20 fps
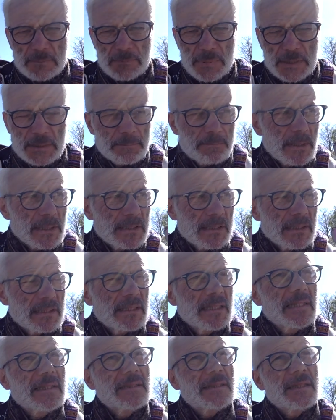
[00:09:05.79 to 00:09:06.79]
But
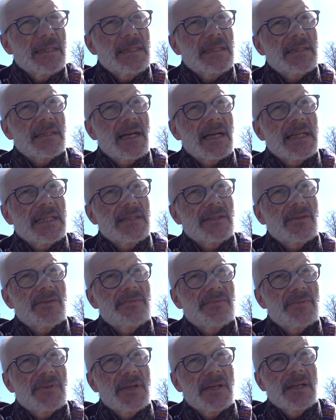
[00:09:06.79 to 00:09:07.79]
it is this kind of
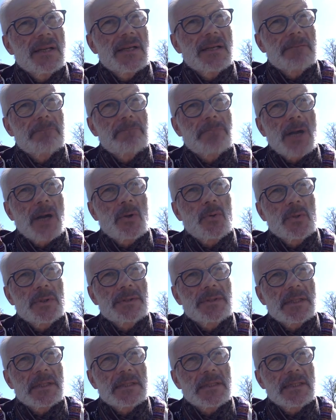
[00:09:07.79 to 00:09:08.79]

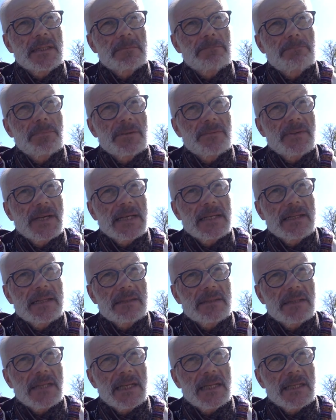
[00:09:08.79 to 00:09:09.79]
power that is
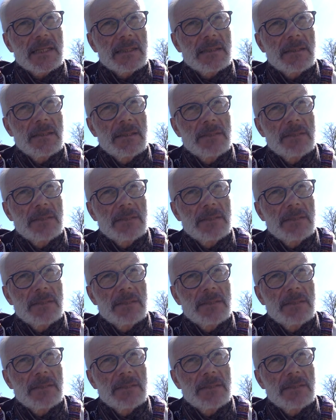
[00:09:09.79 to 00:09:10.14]
prevailing there.